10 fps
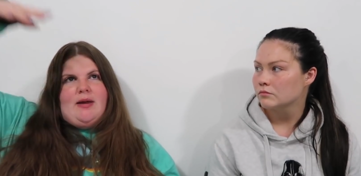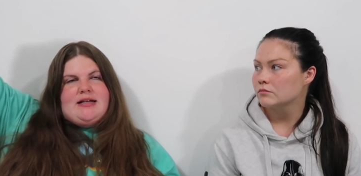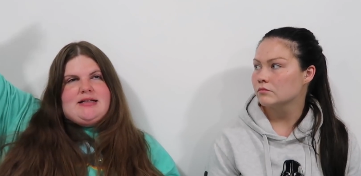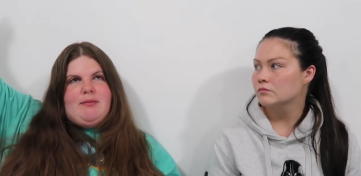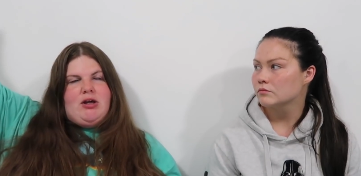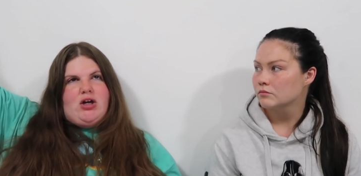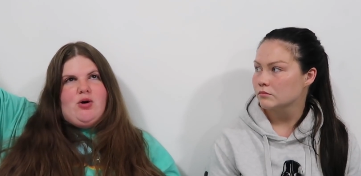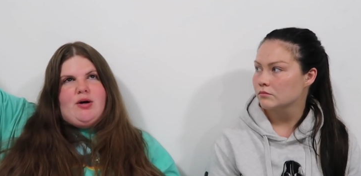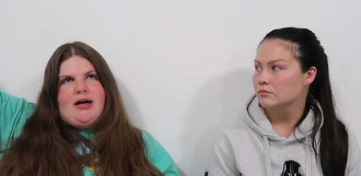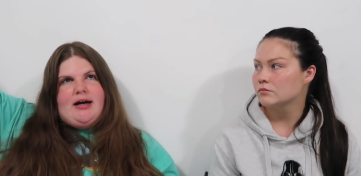Speaker 1: mm-hmm. like some
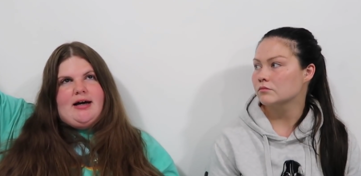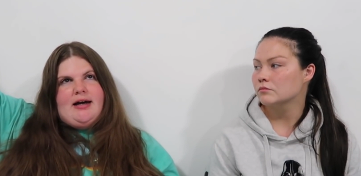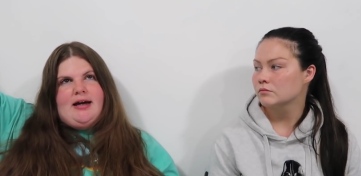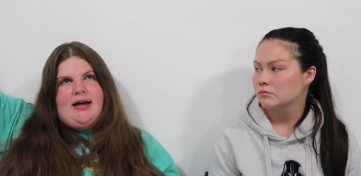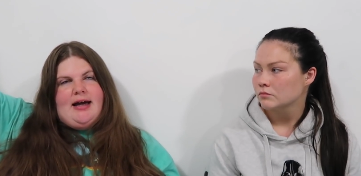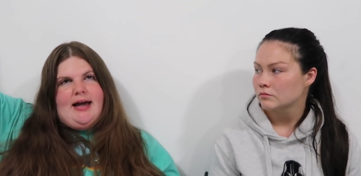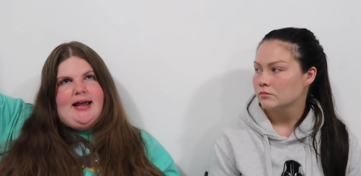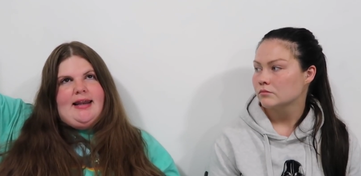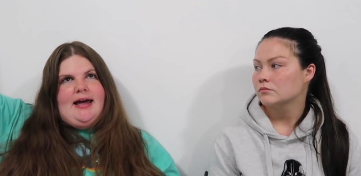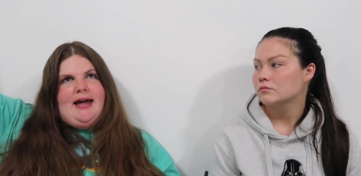yoga
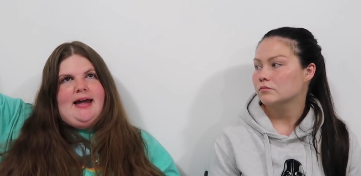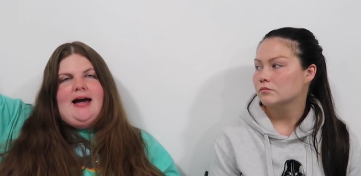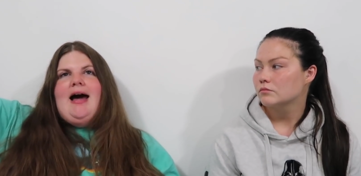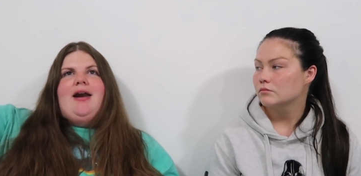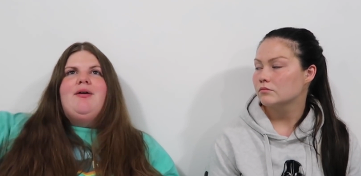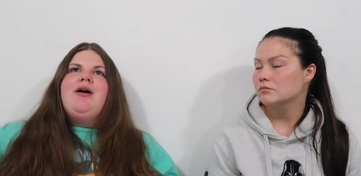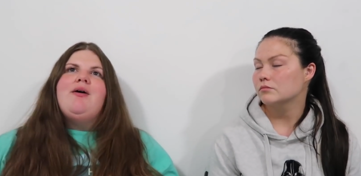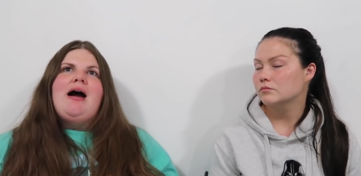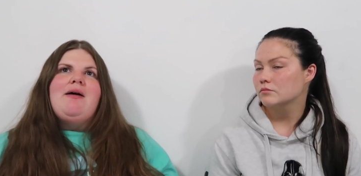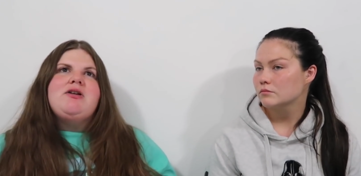and like, I don't
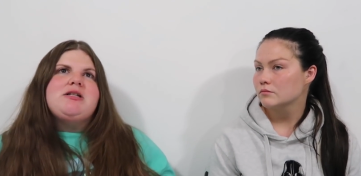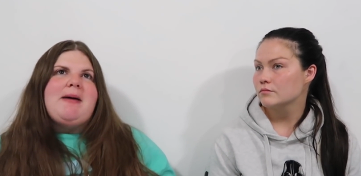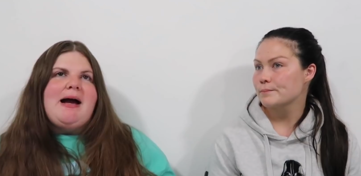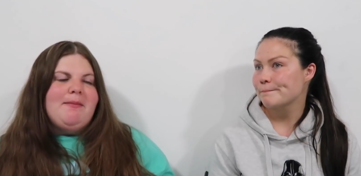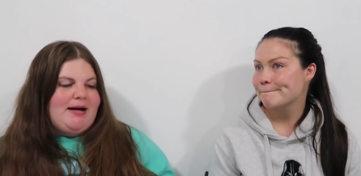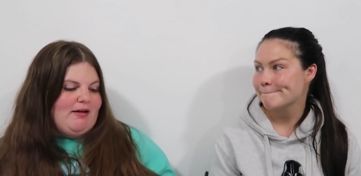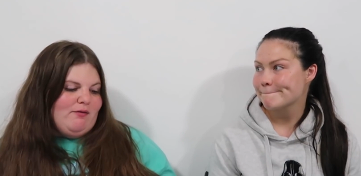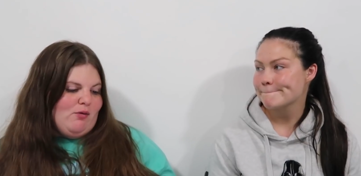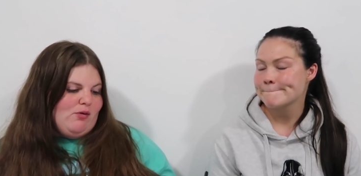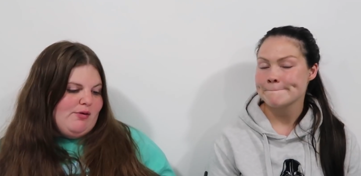know, I would just pack my
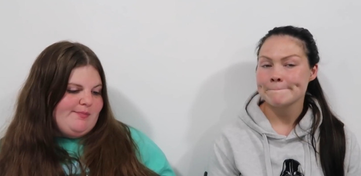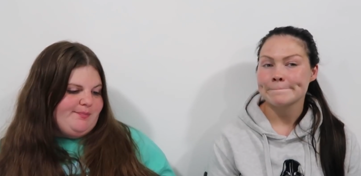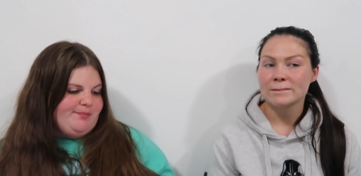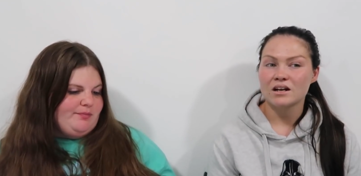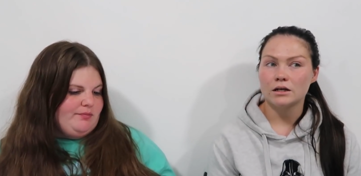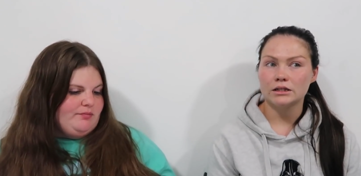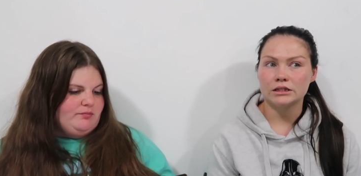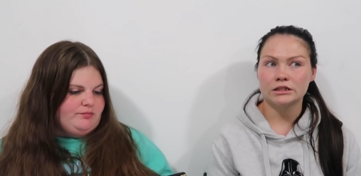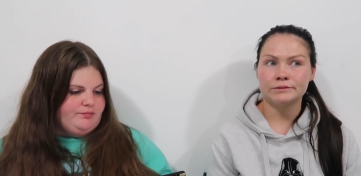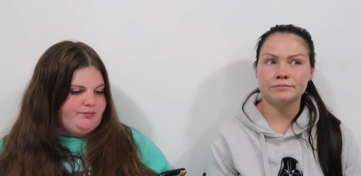day full.
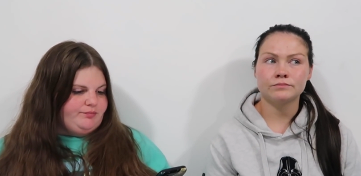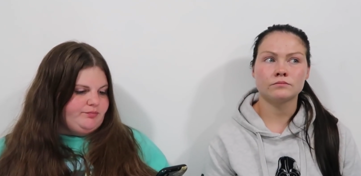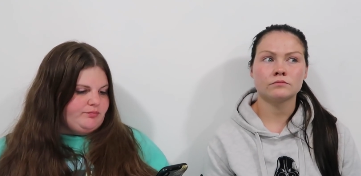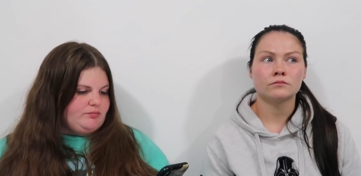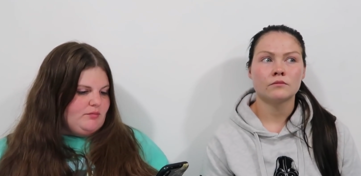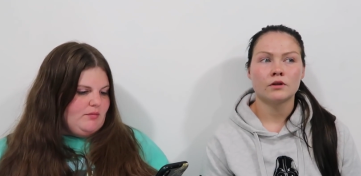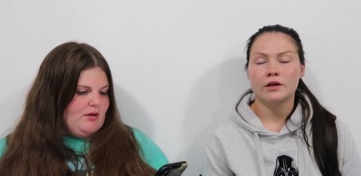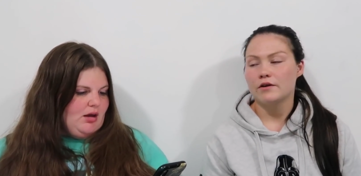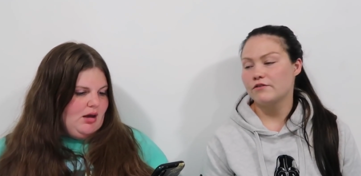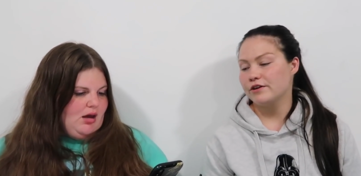Yeah.
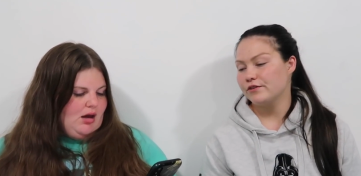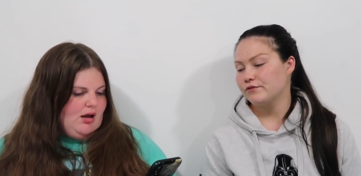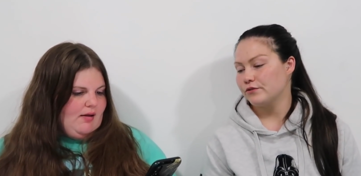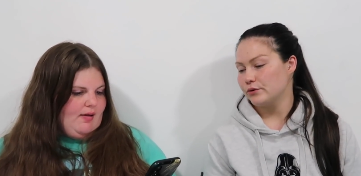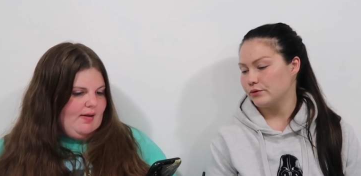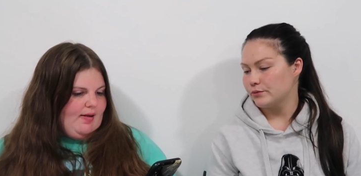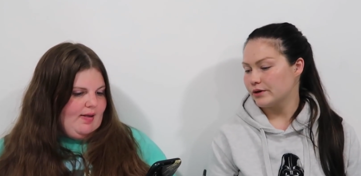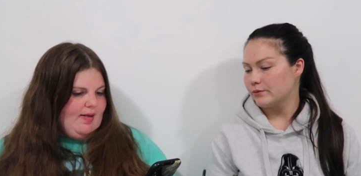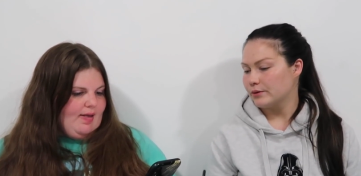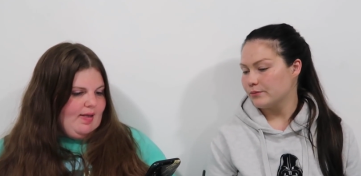
Speaker 2: Favorite food,
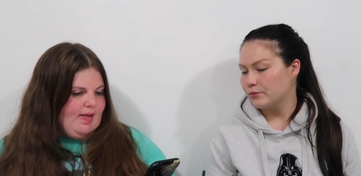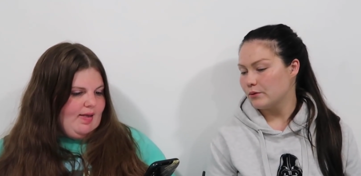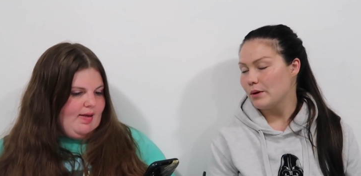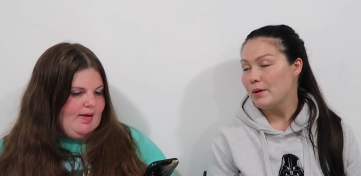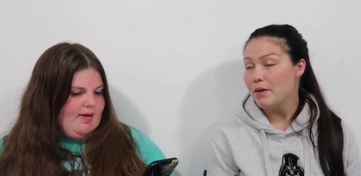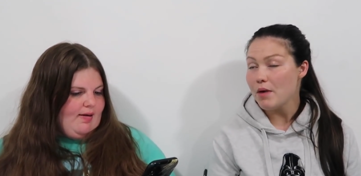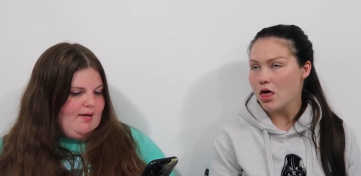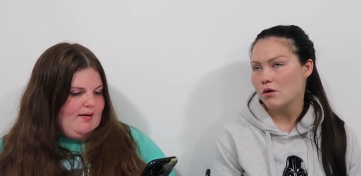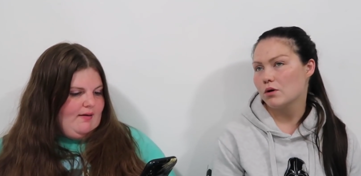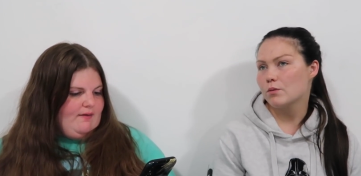what, what, what,
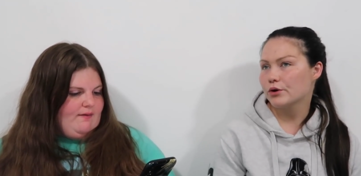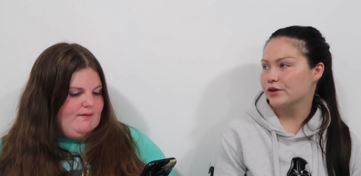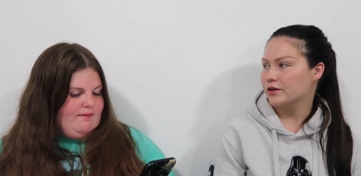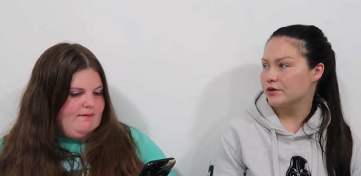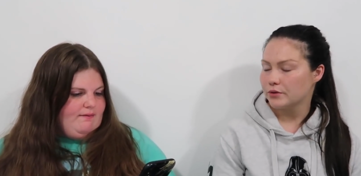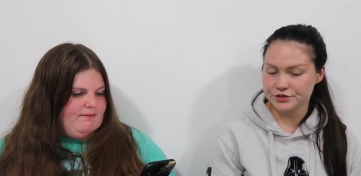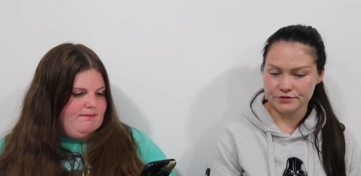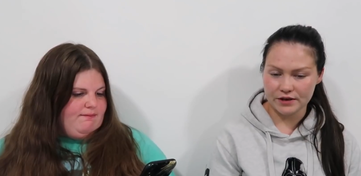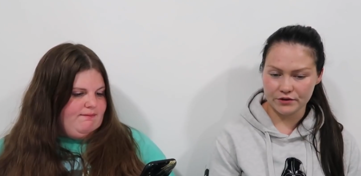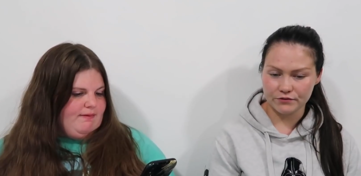what were the other
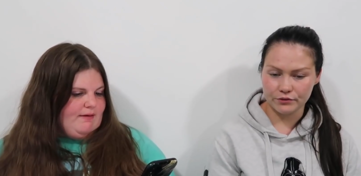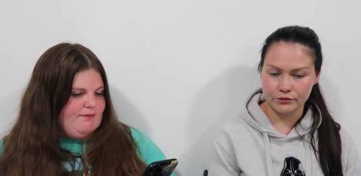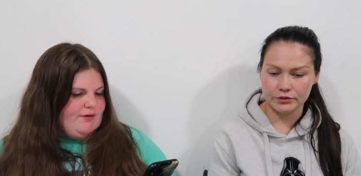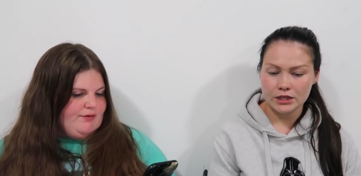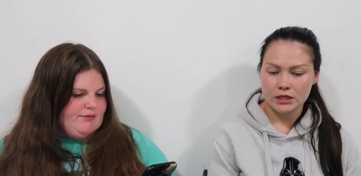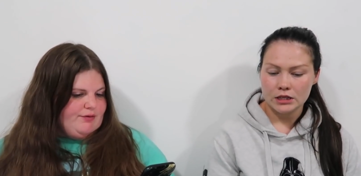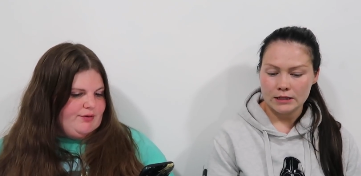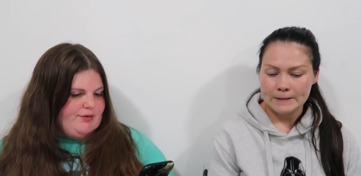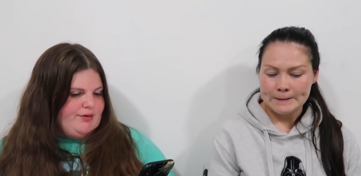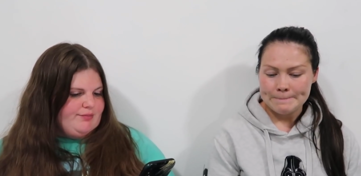questions? Favorite, Favorite food.
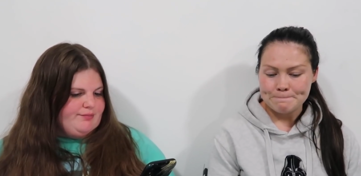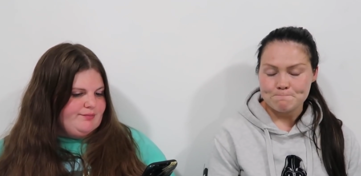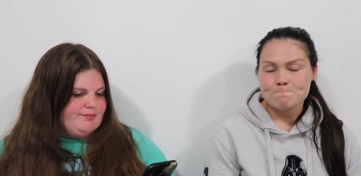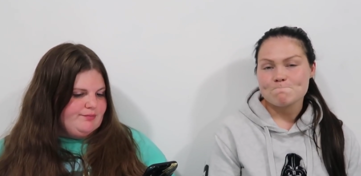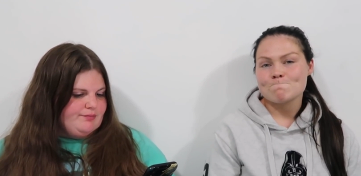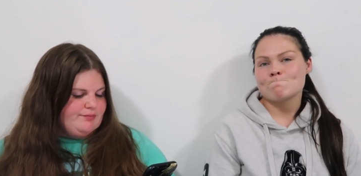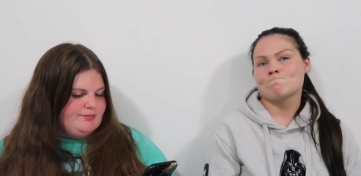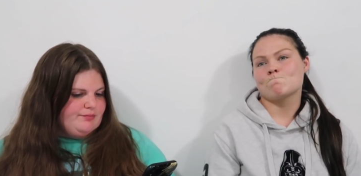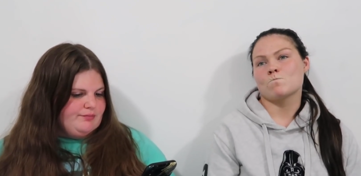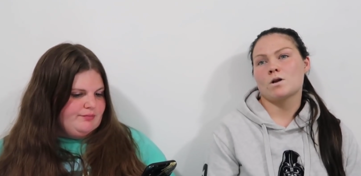food.
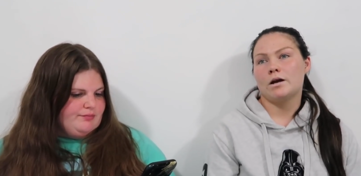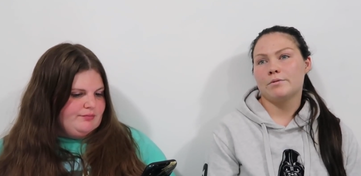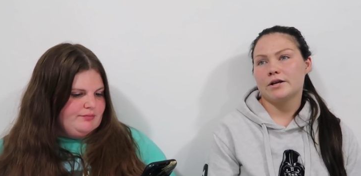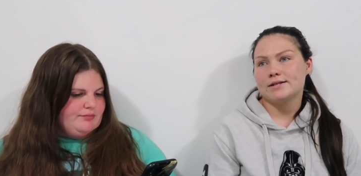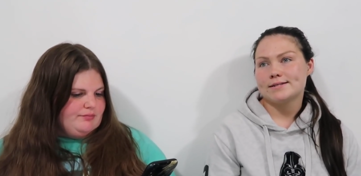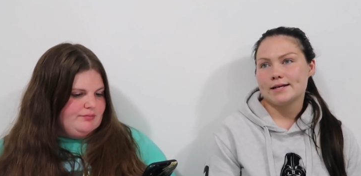Mm, I'm gonna